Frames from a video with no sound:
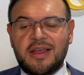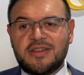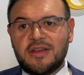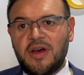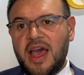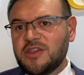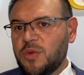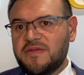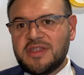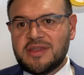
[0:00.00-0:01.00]
So as
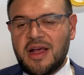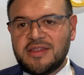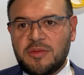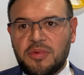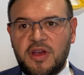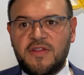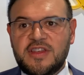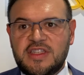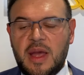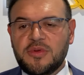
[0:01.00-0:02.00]
we've discussed in previous
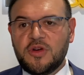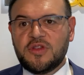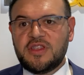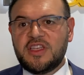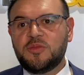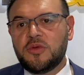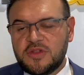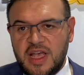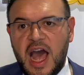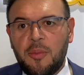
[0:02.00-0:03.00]
snapshots, this
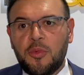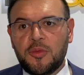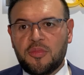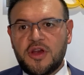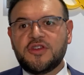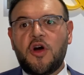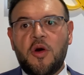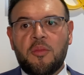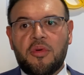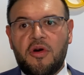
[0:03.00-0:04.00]
puts upward pressure
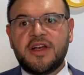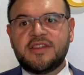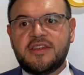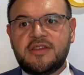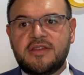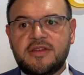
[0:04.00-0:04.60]
on prices.